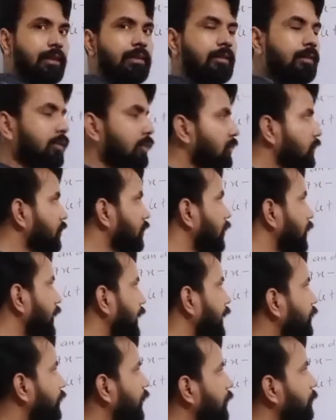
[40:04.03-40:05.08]
so it
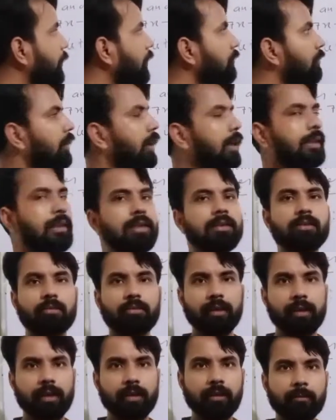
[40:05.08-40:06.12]
will be y
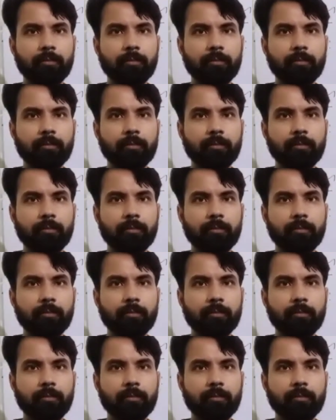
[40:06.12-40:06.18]
square.